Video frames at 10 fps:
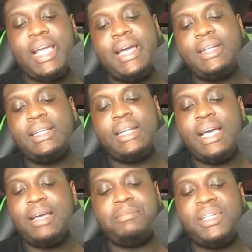and
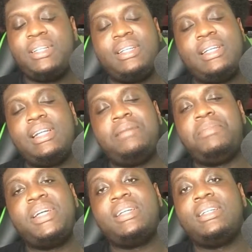I
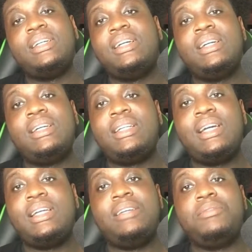bet,
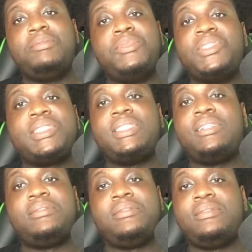like, even more
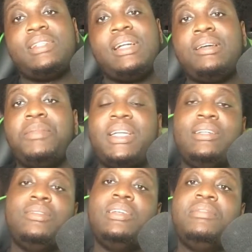stuff, and I bet
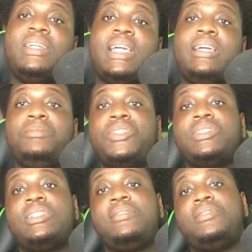he will even gain more
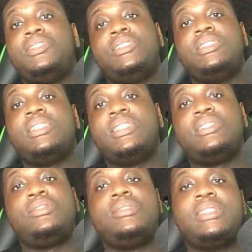stuff due to
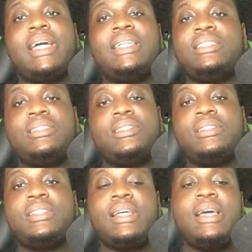this tour that he's
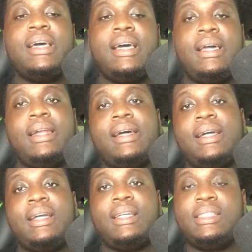doing.
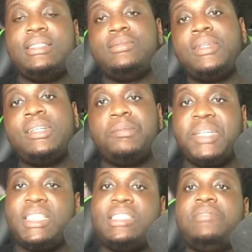Like, he's one of the
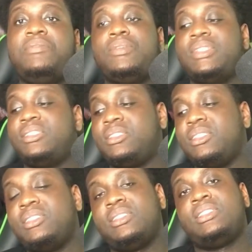biggest
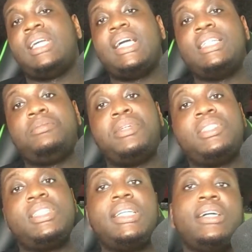influencers that is
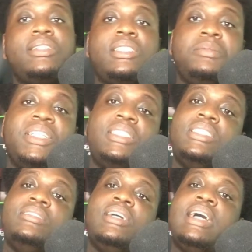pushing the
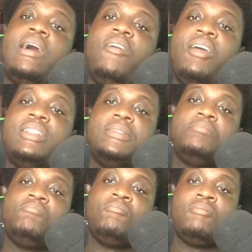LGBT right on